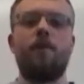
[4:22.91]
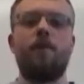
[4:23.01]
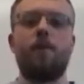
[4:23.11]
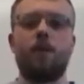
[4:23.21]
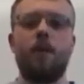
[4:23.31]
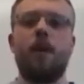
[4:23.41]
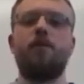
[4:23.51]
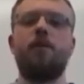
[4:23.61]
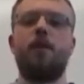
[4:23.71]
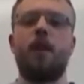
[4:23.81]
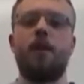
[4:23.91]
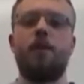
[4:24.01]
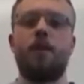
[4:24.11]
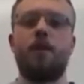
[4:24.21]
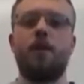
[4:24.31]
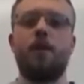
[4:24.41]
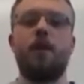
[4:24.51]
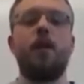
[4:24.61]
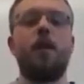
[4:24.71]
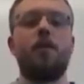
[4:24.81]
for dehydrogenation
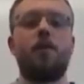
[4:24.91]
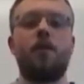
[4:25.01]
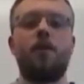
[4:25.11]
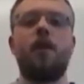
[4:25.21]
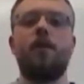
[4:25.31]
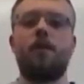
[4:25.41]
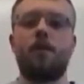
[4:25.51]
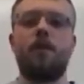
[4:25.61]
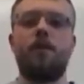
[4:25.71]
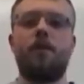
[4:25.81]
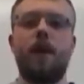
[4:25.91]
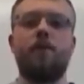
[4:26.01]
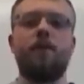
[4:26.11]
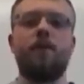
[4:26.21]
is only at 65%.